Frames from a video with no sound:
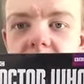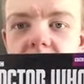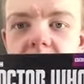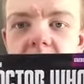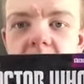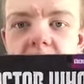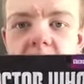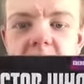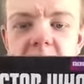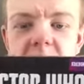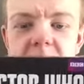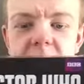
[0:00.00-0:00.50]

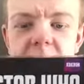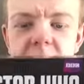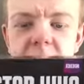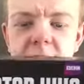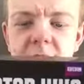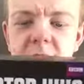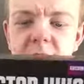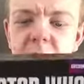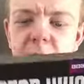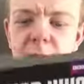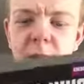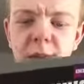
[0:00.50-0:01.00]
and
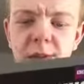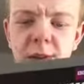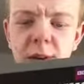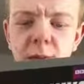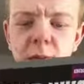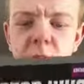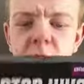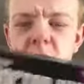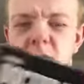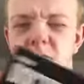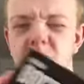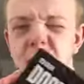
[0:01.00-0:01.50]
some of
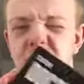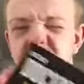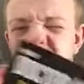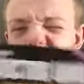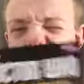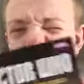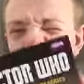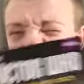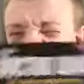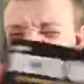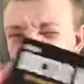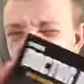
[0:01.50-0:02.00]
them
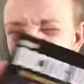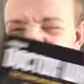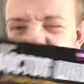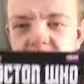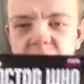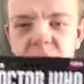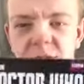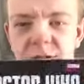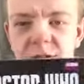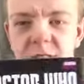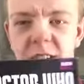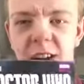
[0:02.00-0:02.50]
not
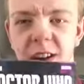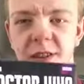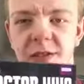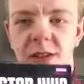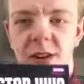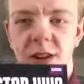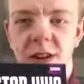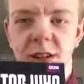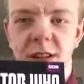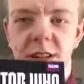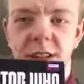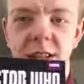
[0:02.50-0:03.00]
so
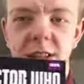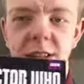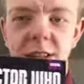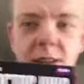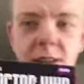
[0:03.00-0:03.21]
favourite.